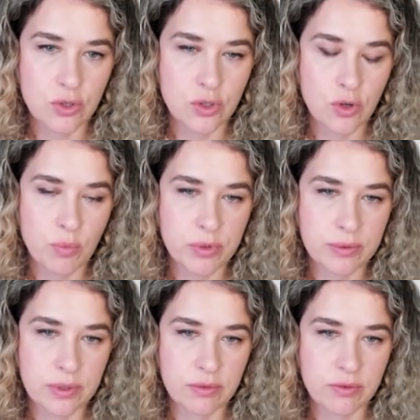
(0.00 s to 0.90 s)
to stop
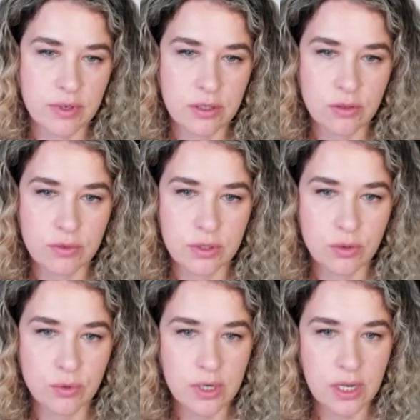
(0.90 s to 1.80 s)
in front of the
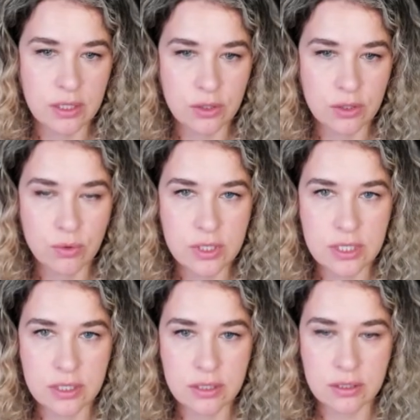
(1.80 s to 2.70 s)
door, and the door
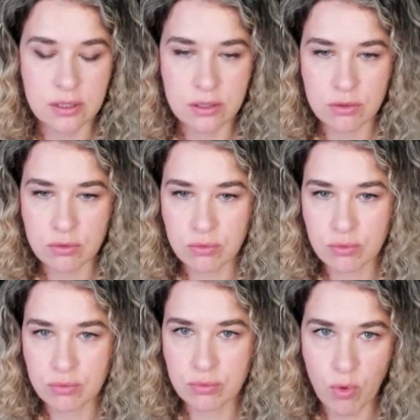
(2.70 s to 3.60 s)
still needs
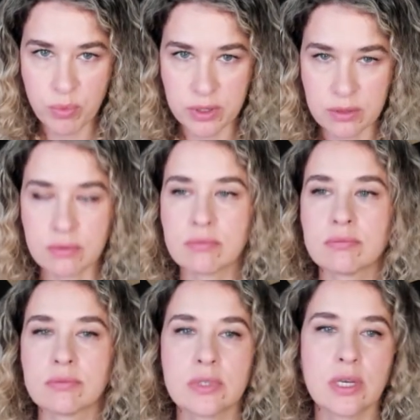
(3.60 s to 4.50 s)
to open.
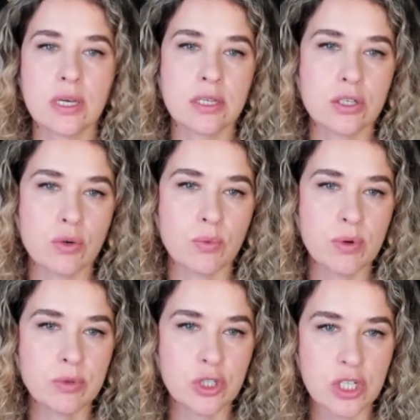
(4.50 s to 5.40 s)
So
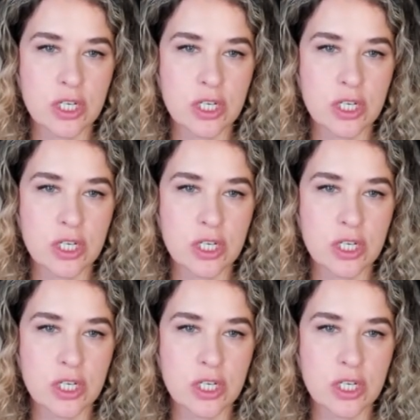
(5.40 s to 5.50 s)
we will